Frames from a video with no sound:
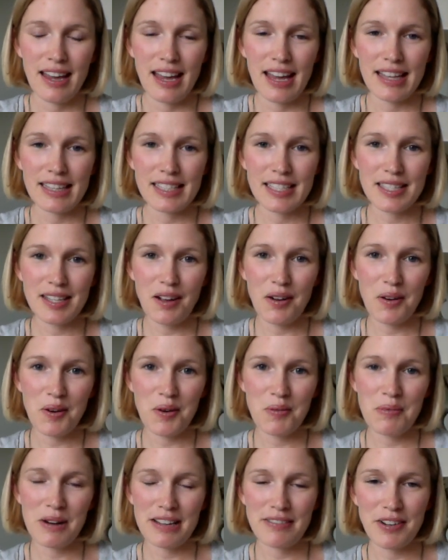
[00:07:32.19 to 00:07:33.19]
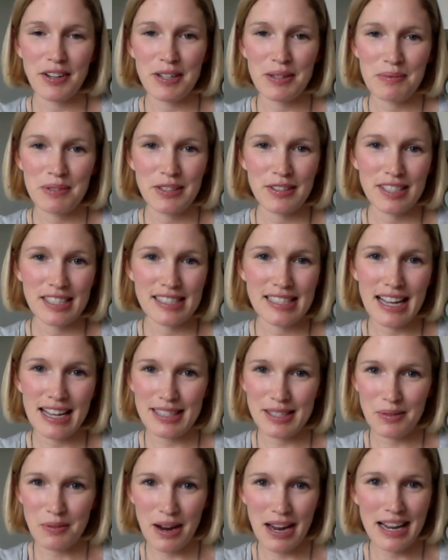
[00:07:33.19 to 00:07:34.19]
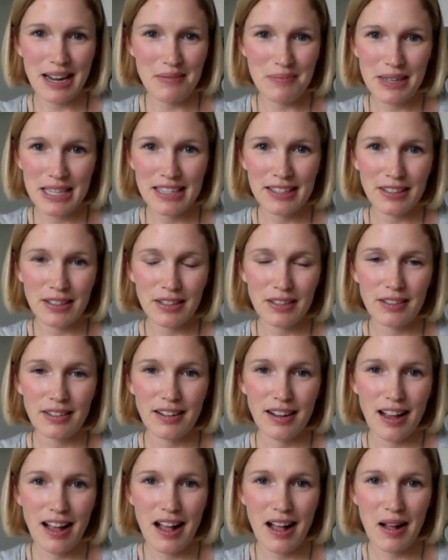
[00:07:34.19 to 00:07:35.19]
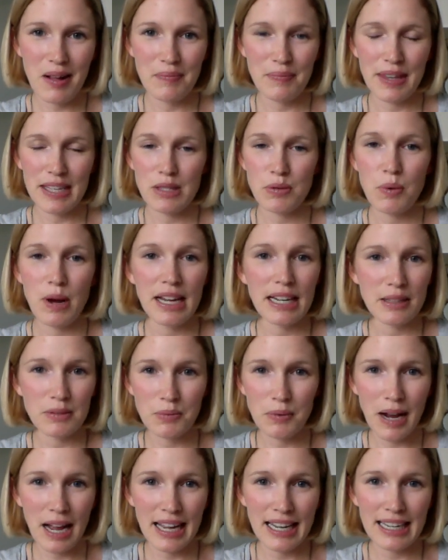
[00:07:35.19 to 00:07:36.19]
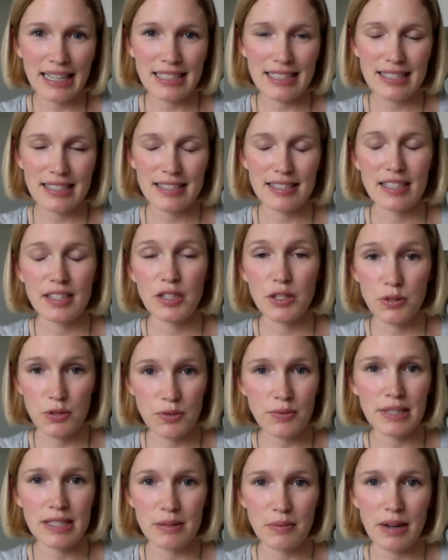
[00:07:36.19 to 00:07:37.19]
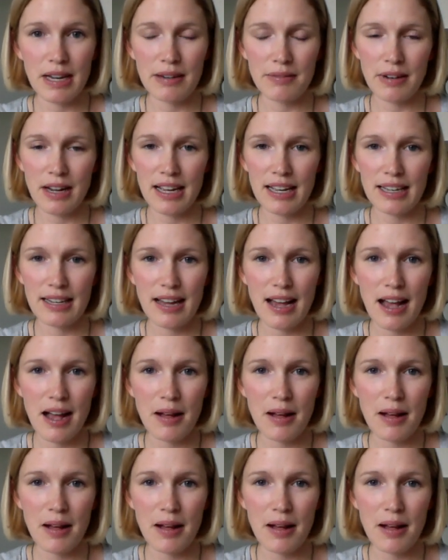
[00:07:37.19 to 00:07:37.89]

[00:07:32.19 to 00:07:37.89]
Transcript: And so, Bravehearted Beauties, that's why I'm here. That's why I write. It's a huge reason why I write.